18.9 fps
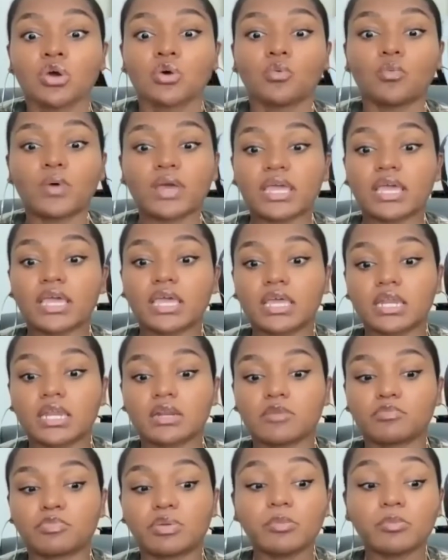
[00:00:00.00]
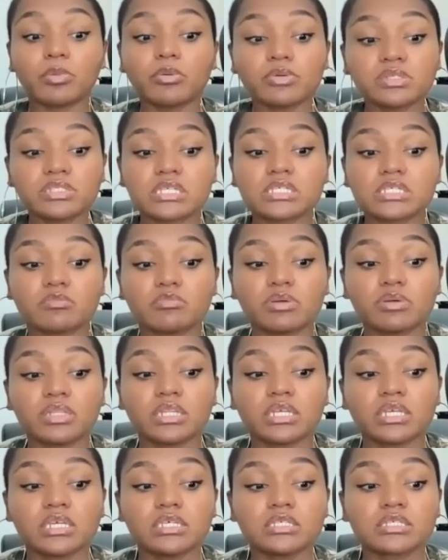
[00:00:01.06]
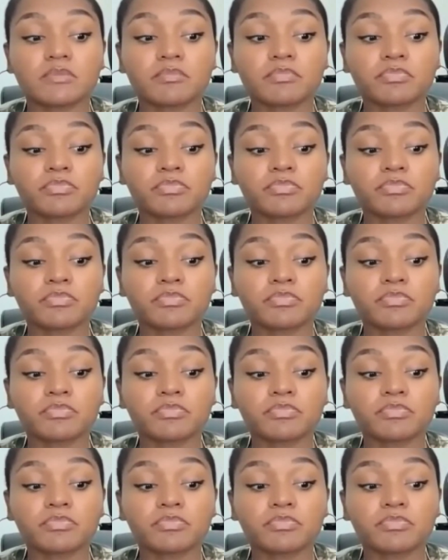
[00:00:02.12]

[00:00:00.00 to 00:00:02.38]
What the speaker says: when people with disabilities